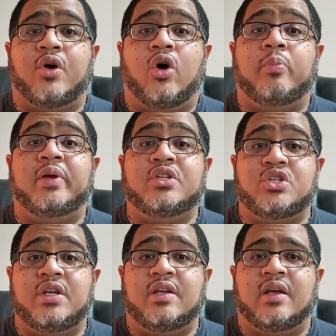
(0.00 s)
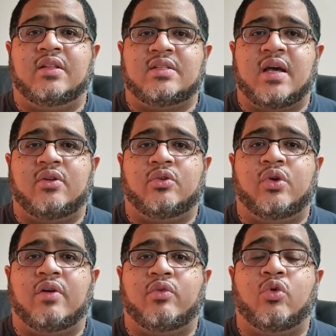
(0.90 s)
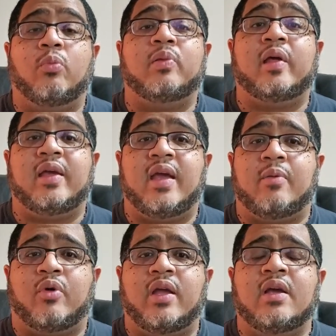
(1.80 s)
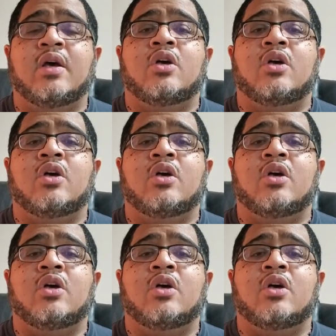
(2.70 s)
RPG in the title, you have a role playing game, right?